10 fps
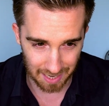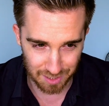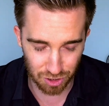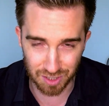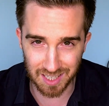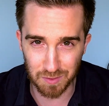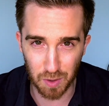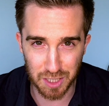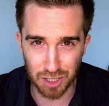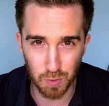It
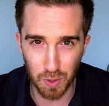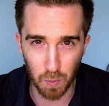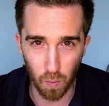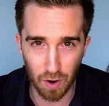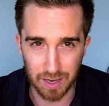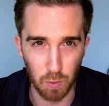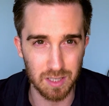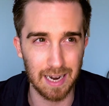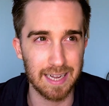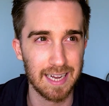just wouldn't work. It
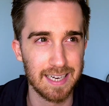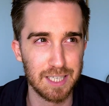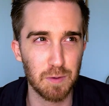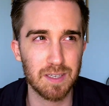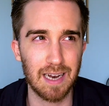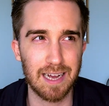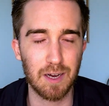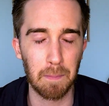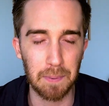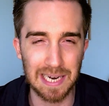was like she was like
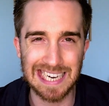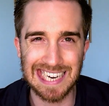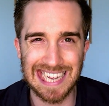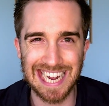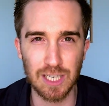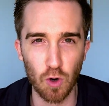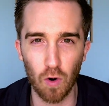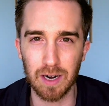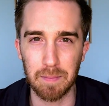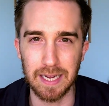completely
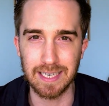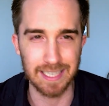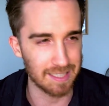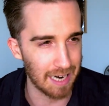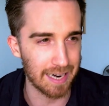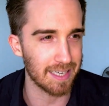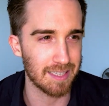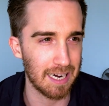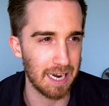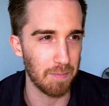ignoring me the entire
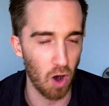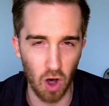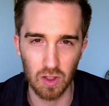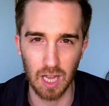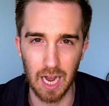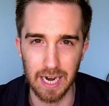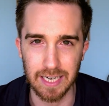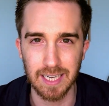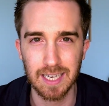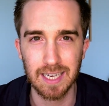time
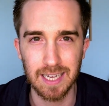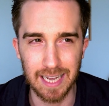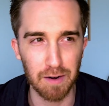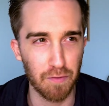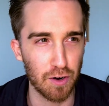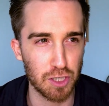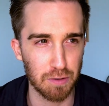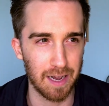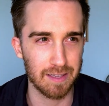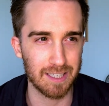online in a
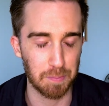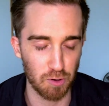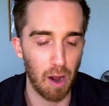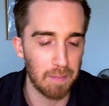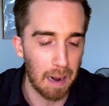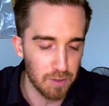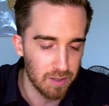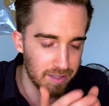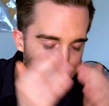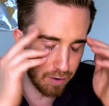virtual reality experience.
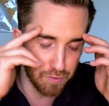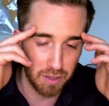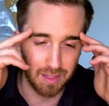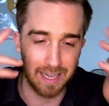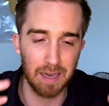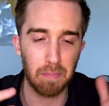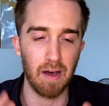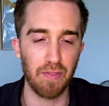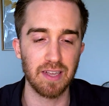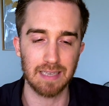So you have to think
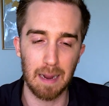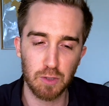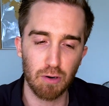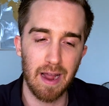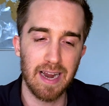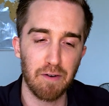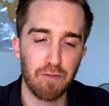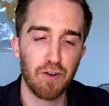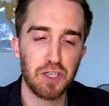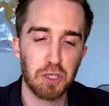about this. I'm trying a
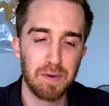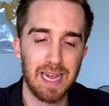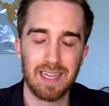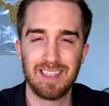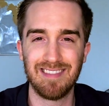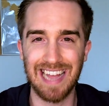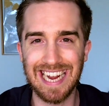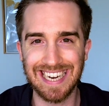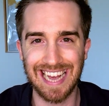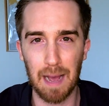virtual reality
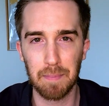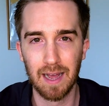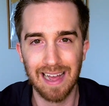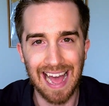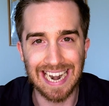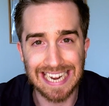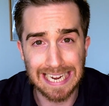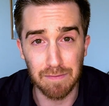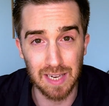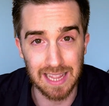dating app, and
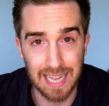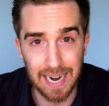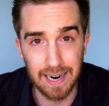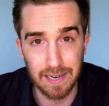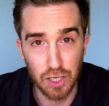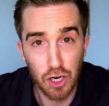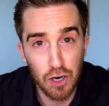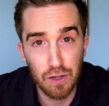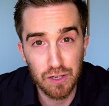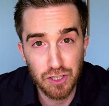even there, the
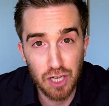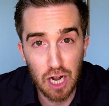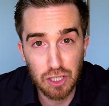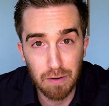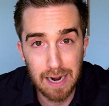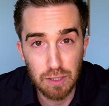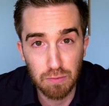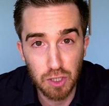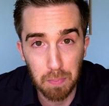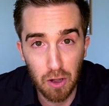girl is not trying to
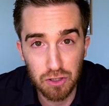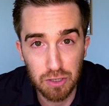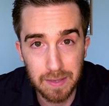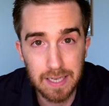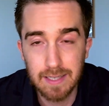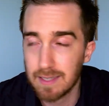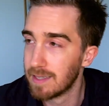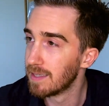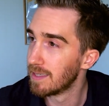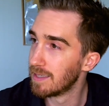respond to me.
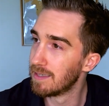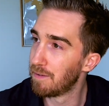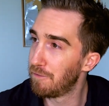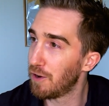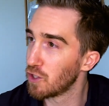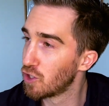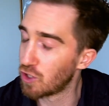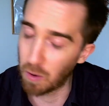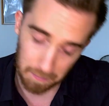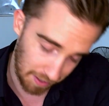I felt
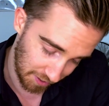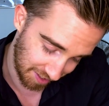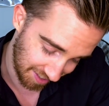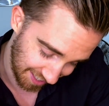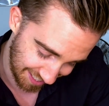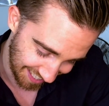so embarrassing.